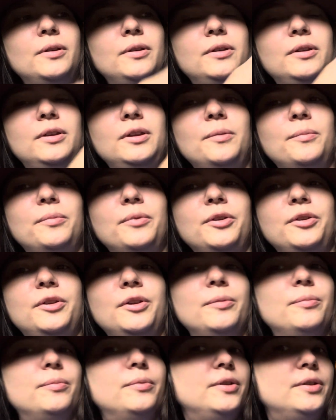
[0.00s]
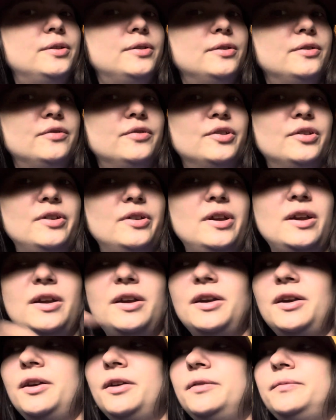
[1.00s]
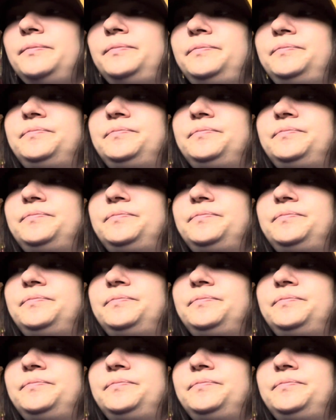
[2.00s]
deeply silvery hair.